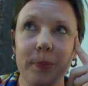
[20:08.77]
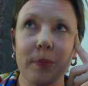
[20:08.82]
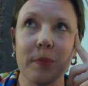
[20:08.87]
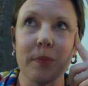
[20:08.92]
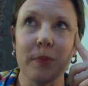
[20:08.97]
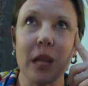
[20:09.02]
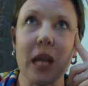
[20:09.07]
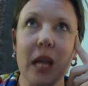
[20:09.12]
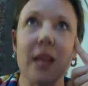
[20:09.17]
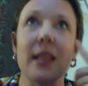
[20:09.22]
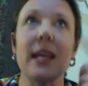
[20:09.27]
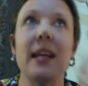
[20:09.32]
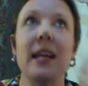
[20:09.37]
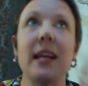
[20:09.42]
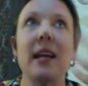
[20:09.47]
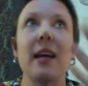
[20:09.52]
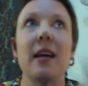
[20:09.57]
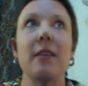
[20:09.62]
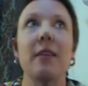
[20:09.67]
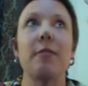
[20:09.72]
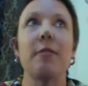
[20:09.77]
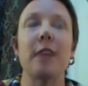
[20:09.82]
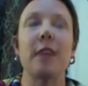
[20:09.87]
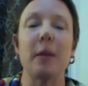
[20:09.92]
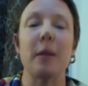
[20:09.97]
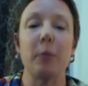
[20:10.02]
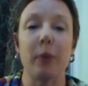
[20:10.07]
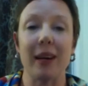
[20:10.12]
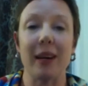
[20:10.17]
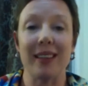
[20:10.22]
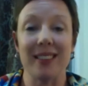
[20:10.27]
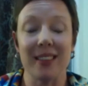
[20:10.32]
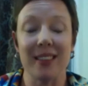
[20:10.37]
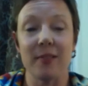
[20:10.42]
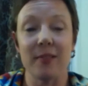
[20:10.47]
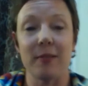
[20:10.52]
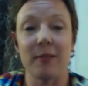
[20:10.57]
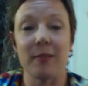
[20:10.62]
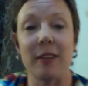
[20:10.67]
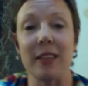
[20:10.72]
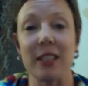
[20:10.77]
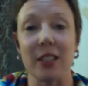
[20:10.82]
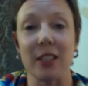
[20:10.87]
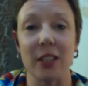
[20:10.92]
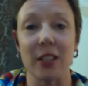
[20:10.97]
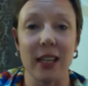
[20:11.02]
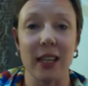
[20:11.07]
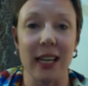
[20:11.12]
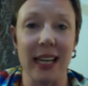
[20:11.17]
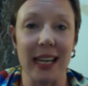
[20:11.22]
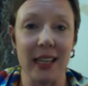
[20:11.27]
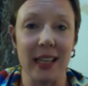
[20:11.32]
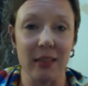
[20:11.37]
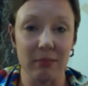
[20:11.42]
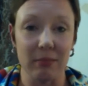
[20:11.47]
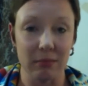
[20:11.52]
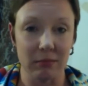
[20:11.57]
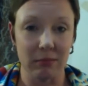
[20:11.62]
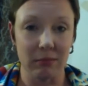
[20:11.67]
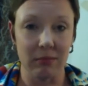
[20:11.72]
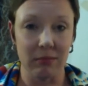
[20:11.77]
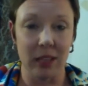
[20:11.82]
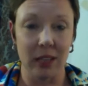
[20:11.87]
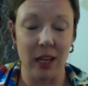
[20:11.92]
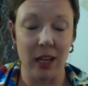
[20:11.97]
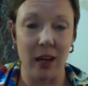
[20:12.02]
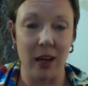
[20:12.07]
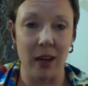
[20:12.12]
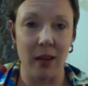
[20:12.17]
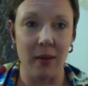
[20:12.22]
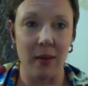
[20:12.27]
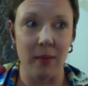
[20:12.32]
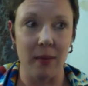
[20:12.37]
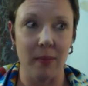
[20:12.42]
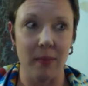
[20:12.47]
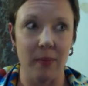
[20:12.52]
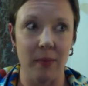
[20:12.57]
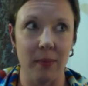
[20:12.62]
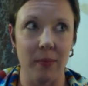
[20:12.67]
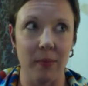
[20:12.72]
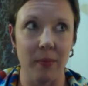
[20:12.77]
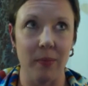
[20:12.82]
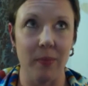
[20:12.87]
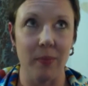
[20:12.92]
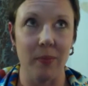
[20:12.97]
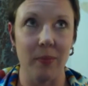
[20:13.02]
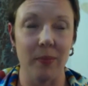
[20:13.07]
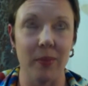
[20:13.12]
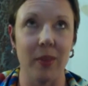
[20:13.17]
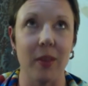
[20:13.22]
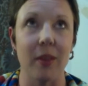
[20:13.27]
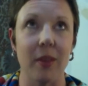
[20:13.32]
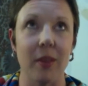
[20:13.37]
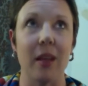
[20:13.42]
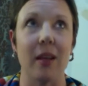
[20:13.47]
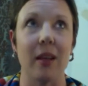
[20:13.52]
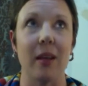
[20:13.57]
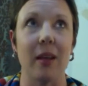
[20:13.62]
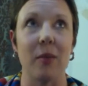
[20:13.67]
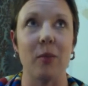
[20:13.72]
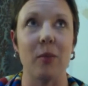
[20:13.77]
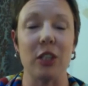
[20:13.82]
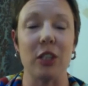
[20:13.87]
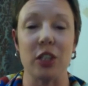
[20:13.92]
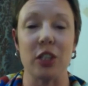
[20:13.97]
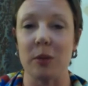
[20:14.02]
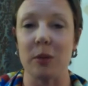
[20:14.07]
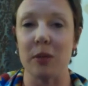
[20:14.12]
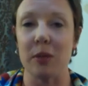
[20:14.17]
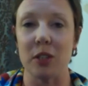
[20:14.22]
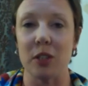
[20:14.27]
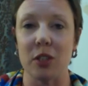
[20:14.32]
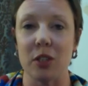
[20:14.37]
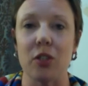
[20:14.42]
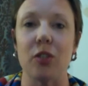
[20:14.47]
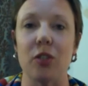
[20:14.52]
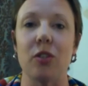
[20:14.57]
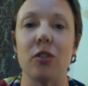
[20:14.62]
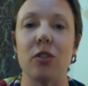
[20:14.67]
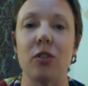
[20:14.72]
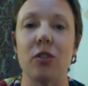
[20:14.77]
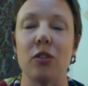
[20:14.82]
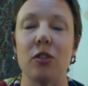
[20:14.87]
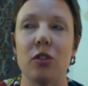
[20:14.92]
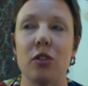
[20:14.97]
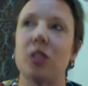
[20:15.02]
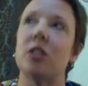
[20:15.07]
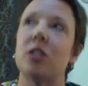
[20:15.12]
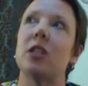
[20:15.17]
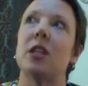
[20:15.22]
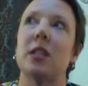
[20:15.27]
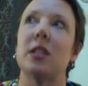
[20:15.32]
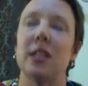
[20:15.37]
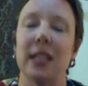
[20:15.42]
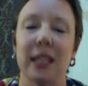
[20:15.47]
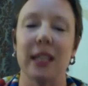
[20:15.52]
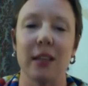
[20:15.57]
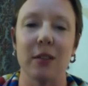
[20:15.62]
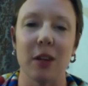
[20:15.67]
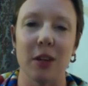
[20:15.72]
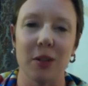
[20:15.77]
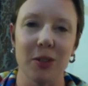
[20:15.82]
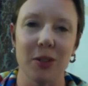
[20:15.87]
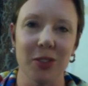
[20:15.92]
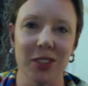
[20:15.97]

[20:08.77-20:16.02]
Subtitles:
And then I fell pregnant very suddenly when she was just turned a year old.